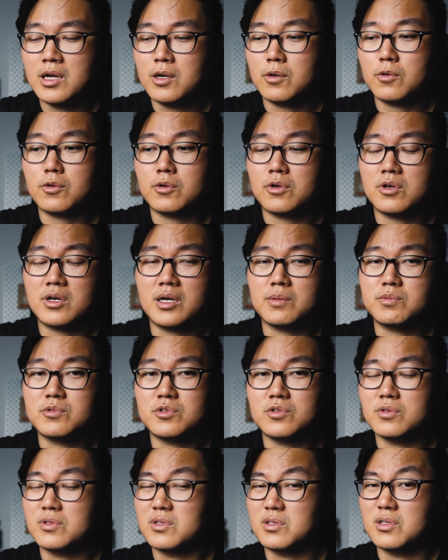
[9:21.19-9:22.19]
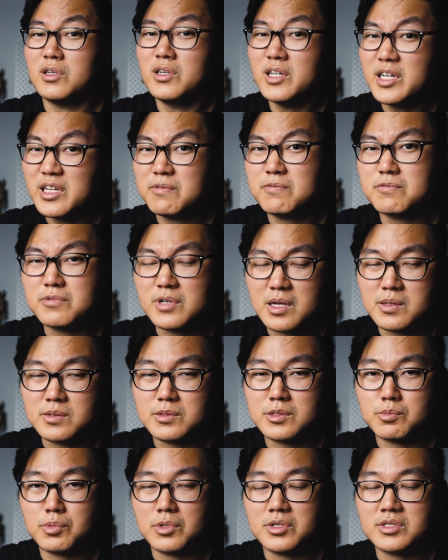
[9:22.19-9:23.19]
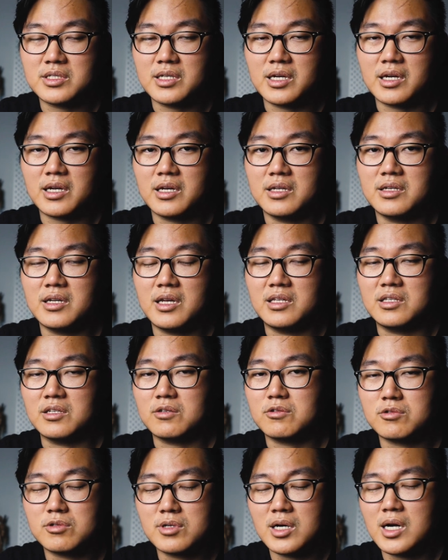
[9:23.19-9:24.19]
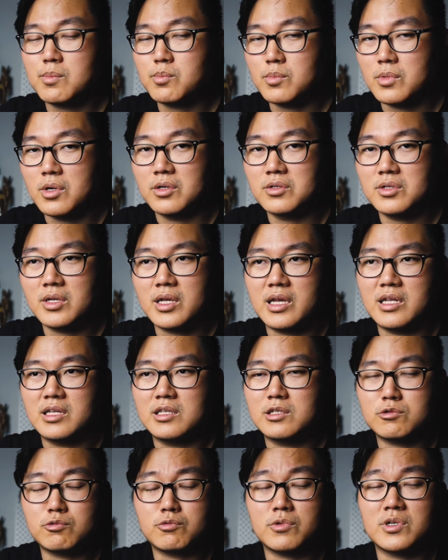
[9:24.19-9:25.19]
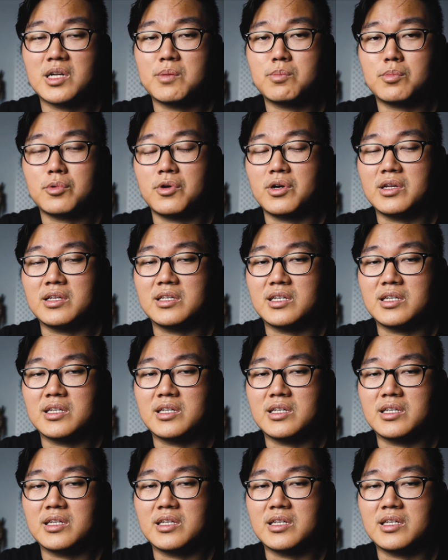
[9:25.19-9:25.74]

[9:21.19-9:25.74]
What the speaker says: or up to 30 frames per second in the crop mode in 20.9